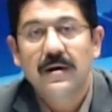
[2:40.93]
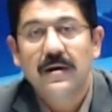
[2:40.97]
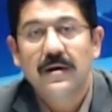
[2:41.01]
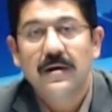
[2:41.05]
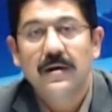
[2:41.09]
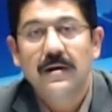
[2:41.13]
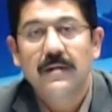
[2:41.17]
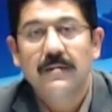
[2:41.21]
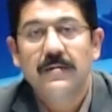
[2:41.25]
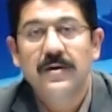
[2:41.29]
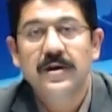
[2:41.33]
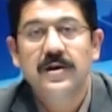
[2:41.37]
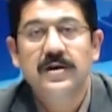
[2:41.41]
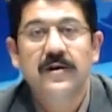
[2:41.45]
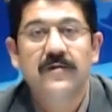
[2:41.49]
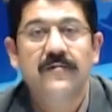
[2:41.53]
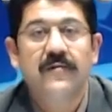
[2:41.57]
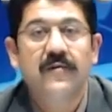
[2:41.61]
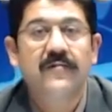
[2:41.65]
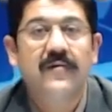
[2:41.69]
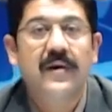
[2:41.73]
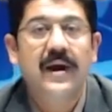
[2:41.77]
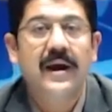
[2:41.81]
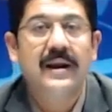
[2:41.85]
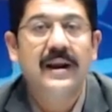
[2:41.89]
Minister for
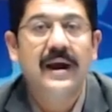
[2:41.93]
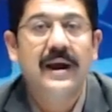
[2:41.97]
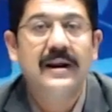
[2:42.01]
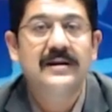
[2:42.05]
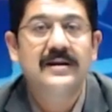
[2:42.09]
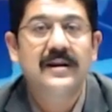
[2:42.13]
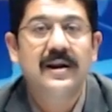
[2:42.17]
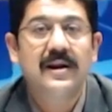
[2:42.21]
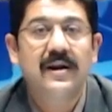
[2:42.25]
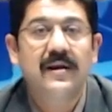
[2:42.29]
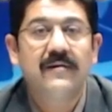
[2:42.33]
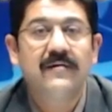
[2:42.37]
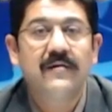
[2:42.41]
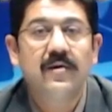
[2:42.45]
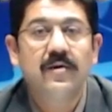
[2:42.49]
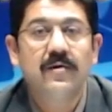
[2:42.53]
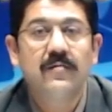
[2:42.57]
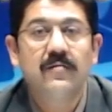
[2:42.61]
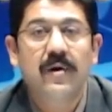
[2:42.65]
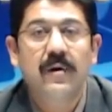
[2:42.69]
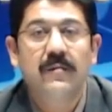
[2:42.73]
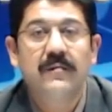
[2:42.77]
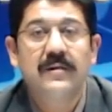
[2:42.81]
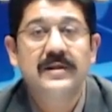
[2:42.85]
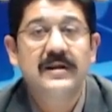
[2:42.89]
Finance and Revenue
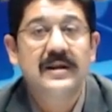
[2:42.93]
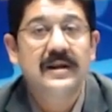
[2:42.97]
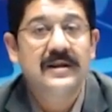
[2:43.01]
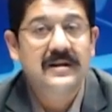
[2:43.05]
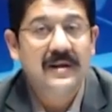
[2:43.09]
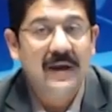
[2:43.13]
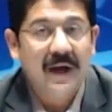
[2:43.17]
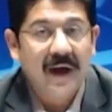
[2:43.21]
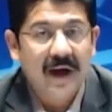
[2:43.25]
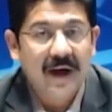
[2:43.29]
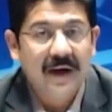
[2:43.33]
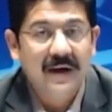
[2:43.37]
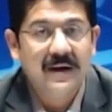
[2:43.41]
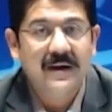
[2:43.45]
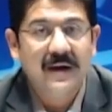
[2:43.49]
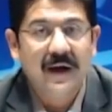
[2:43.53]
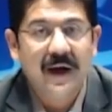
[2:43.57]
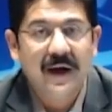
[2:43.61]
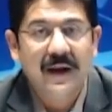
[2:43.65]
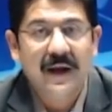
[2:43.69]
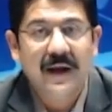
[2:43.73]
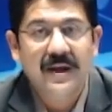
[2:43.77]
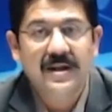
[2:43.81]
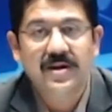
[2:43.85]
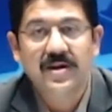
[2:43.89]
Muhammad Ishaq
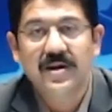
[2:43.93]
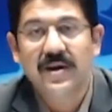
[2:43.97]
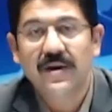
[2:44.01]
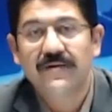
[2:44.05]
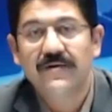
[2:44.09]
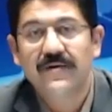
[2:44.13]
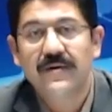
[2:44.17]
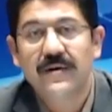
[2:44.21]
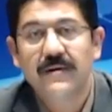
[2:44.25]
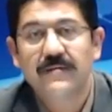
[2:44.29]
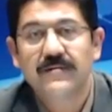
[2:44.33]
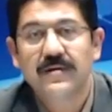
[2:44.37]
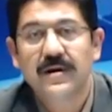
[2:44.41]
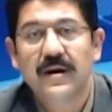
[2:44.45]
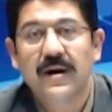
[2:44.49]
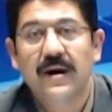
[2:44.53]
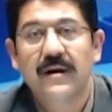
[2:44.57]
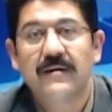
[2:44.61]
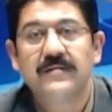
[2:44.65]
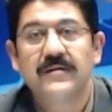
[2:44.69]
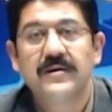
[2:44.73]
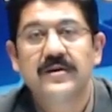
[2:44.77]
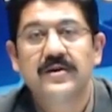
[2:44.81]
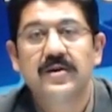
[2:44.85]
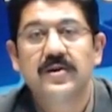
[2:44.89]
Dar has reaffirmed the
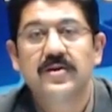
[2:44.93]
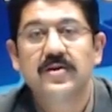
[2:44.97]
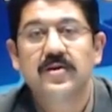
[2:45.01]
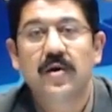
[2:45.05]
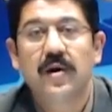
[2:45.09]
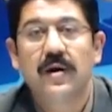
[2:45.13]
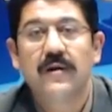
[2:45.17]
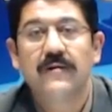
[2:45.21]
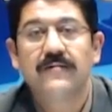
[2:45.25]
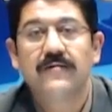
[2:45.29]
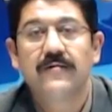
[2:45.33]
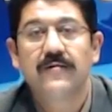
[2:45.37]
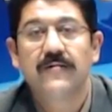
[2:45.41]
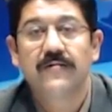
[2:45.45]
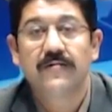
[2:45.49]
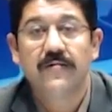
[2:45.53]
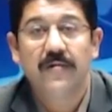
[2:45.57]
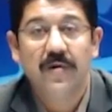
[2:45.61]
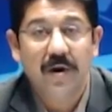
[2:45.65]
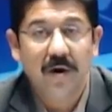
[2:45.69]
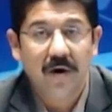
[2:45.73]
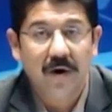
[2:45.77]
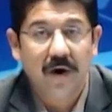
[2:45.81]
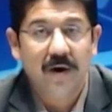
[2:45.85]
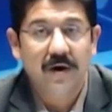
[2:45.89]
government's resolve to
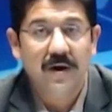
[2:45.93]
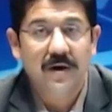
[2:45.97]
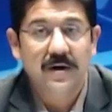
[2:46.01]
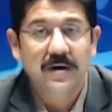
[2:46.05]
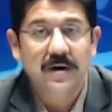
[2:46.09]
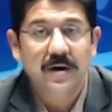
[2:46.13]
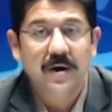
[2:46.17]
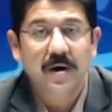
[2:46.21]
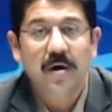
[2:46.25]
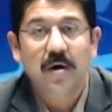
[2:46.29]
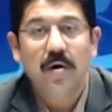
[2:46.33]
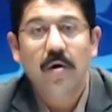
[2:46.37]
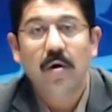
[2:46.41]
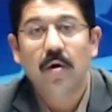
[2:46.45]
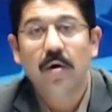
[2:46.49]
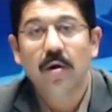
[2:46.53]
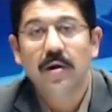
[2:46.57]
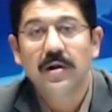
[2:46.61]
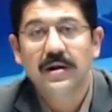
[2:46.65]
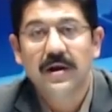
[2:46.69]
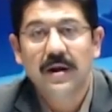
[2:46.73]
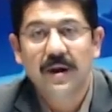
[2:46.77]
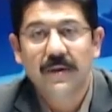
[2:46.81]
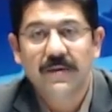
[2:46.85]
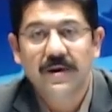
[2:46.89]
fully honor all
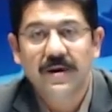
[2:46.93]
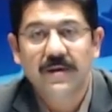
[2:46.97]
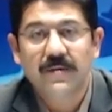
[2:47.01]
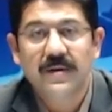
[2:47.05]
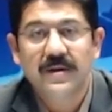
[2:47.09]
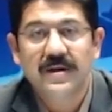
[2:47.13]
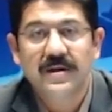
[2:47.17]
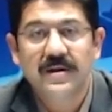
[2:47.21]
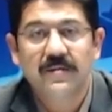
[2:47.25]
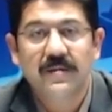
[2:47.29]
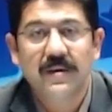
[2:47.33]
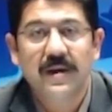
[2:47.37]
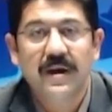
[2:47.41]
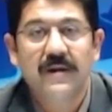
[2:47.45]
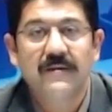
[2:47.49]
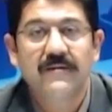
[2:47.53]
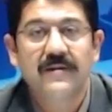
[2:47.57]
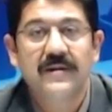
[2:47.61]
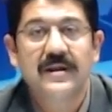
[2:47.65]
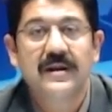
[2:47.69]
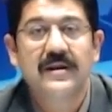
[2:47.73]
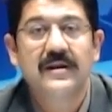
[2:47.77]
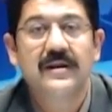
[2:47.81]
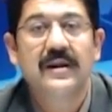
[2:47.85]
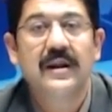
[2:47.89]
the commitments made
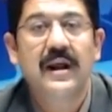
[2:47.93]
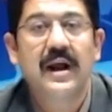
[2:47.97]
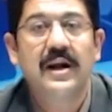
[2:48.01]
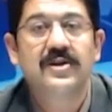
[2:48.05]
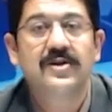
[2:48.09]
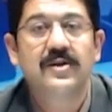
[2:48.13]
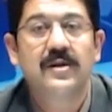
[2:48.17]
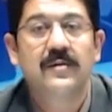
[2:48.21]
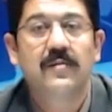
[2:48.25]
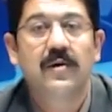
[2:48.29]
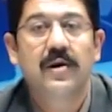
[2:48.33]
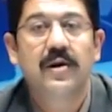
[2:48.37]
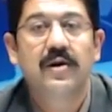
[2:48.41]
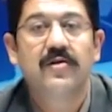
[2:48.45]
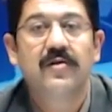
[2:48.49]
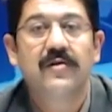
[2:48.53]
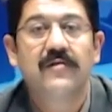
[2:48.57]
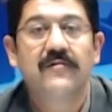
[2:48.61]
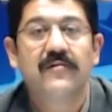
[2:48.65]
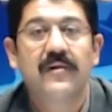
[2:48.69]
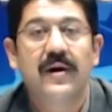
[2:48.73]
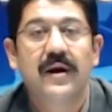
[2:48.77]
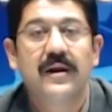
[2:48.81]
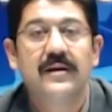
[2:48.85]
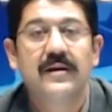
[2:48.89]
with International Monetary
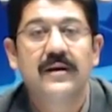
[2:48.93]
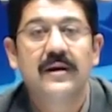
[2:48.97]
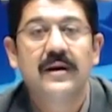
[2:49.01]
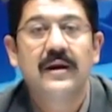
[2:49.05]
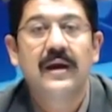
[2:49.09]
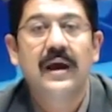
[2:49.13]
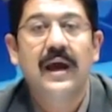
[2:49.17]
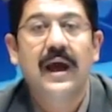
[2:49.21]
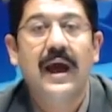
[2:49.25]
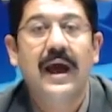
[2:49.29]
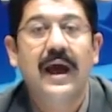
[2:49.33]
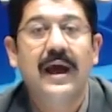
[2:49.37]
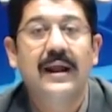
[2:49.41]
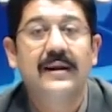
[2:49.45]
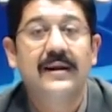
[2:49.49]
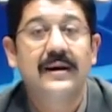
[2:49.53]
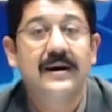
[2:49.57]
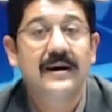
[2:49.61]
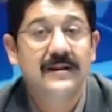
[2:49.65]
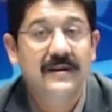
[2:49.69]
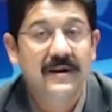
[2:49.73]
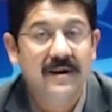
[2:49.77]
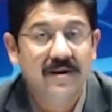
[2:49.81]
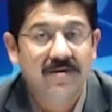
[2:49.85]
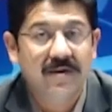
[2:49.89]
Fund and
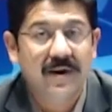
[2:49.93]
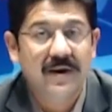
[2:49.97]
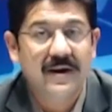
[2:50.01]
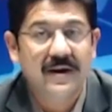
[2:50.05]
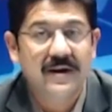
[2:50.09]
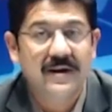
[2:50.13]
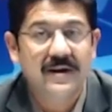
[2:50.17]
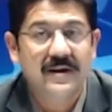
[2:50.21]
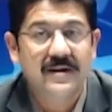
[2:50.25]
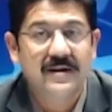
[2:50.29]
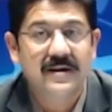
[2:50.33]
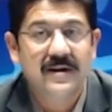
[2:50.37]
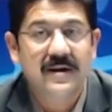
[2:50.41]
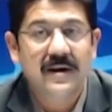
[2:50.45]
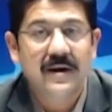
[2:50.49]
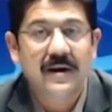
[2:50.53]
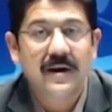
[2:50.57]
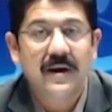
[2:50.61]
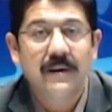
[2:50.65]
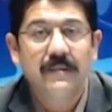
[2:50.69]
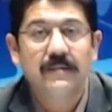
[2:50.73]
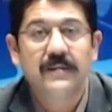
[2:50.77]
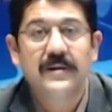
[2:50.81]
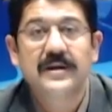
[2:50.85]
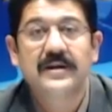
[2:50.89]
other creditors,
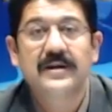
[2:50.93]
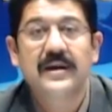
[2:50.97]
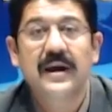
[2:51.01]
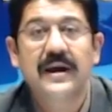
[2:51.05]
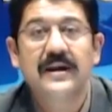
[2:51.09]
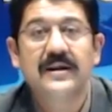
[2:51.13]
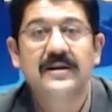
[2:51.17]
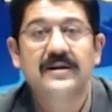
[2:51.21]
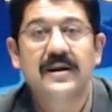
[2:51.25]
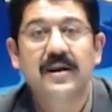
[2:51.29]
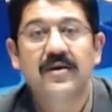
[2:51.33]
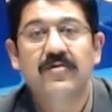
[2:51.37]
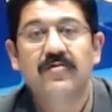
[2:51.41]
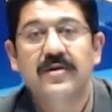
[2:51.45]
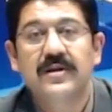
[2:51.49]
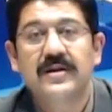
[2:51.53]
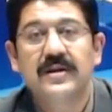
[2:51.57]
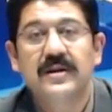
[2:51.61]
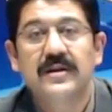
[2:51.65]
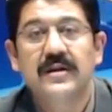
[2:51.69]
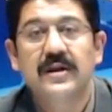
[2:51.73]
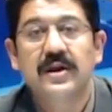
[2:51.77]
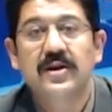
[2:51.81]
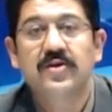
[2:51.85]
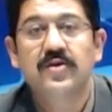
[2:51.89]
besides
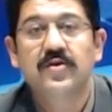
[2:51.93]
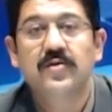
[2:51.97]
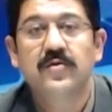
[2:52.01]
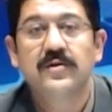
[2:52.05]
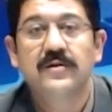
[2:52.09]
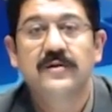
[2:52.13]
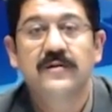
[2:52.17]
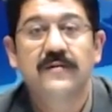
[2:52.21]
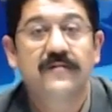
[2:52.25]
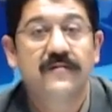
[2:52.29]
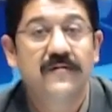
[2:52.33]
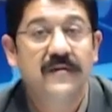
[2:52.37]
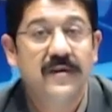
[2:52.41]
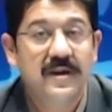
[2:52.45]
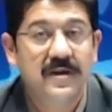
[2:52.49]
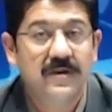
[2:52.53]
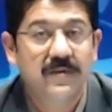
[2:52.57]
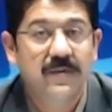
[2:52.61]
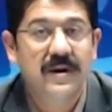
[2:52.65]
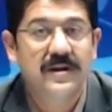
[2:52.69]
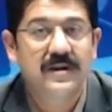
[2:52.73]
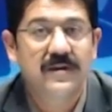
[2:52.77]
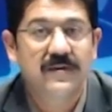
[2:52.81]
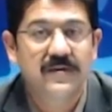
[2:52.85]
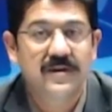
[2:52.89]
addressing the issues faced
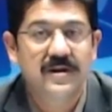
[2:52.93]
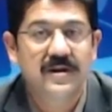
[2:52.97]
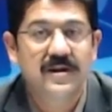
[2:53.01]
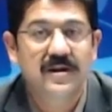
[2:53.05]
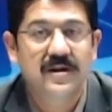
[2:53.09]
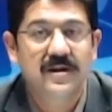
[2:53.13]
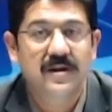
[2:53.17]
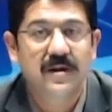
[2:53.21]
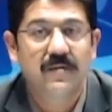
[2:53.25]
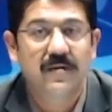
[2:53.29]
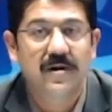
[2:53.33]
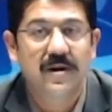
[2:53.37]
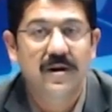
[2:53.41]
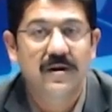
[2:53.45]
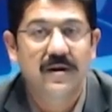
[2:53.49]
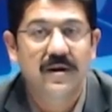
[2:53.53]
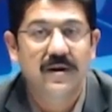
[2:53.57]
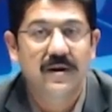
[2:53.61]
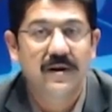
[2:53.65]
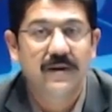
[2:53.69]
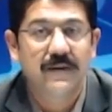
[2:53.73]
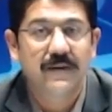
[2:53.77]
by the business community.